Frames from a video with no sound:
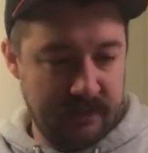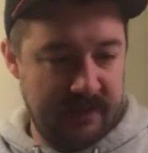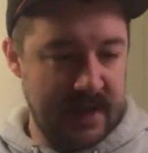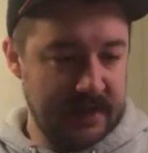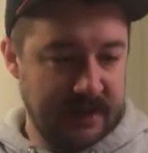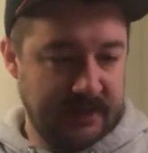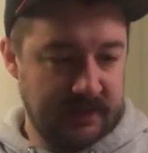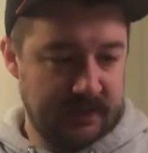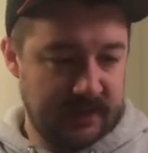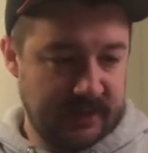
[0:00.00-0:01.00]
All right, well,
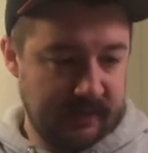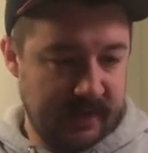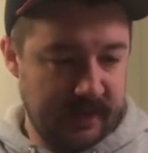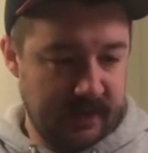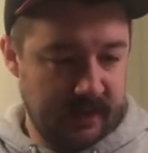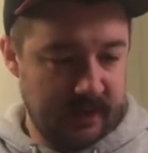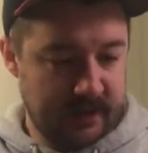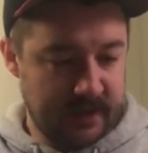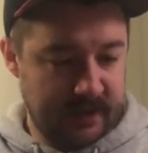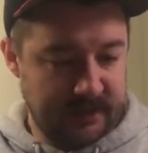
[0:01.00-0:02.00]
I'm back. I took just a
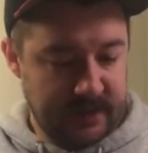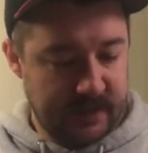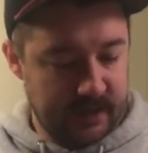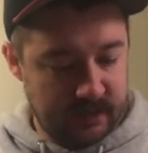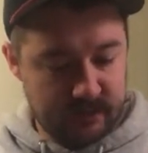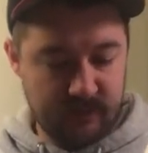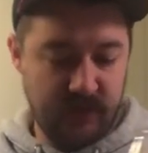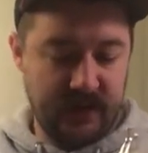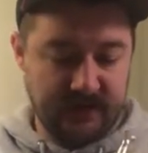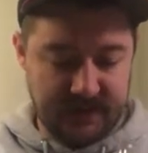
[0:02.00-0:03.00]
minute here to kind of
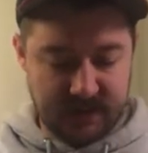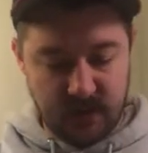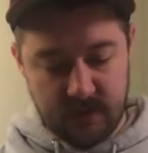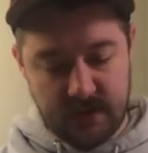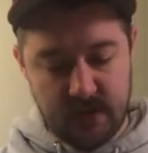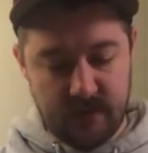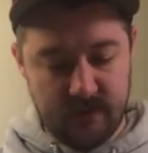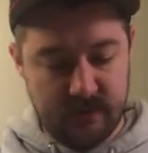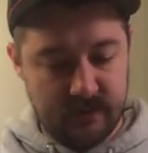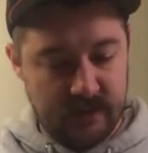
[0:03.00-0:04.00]
take in what else is
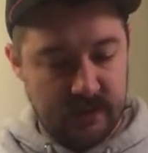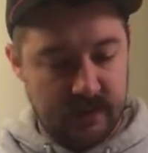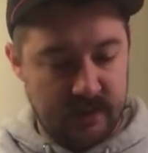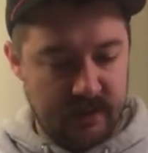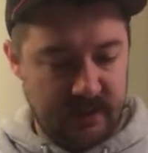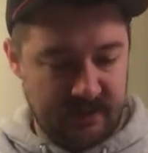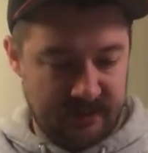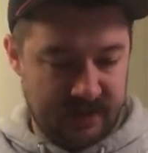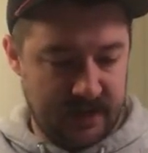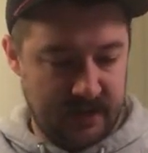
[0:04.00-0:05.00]
going on,
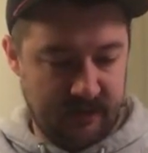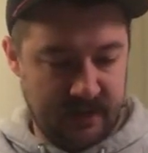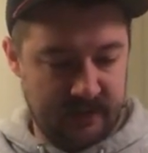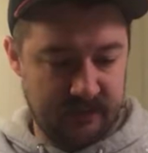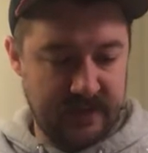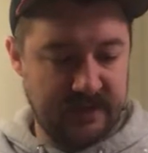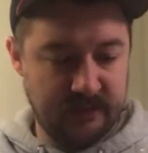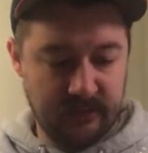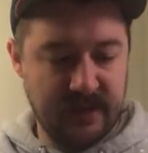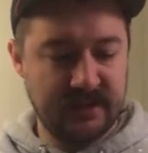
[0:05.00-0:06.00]
and kind of
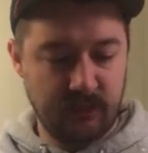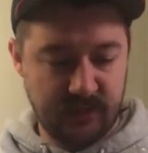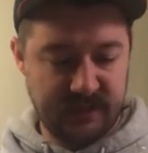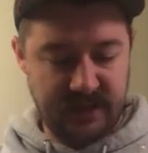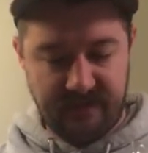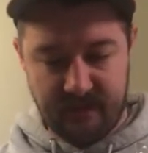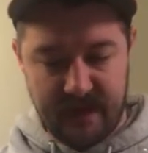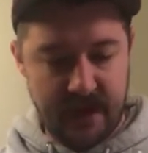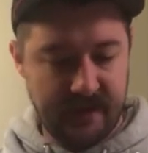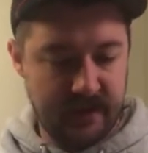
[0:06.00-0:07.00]
read some
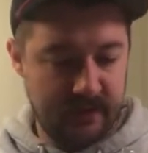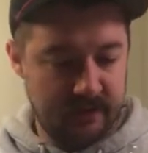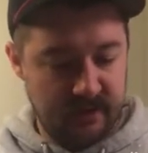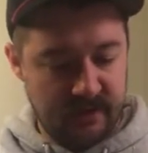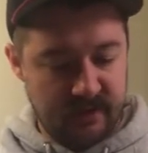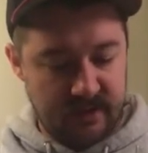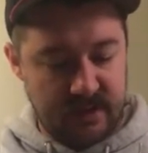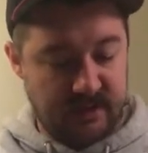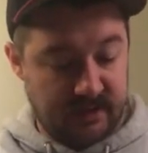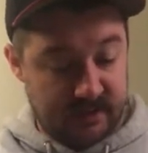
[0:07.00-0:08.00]
more stuff about it,
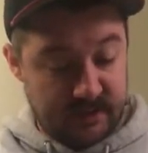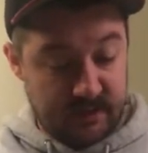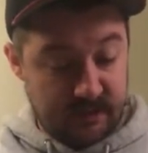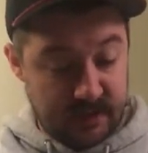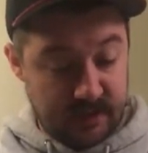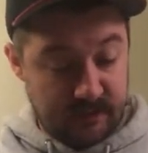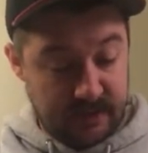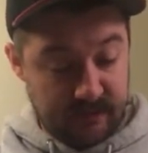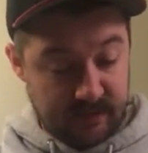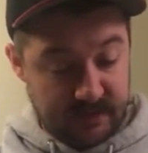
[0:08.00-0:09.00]
just to
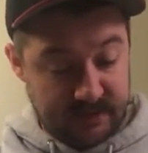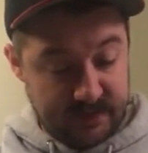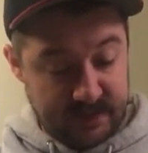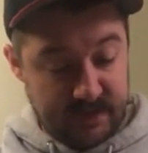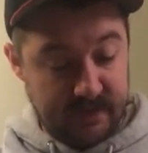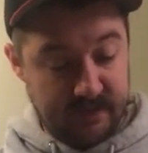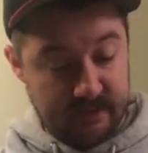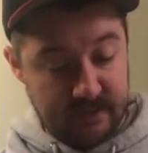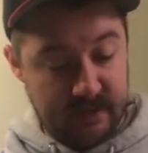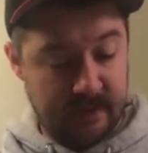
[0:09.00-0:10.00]
see what other people had
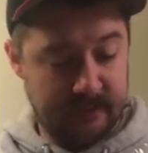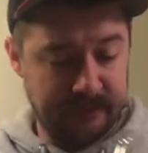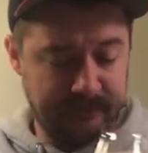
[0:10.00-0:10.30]
said.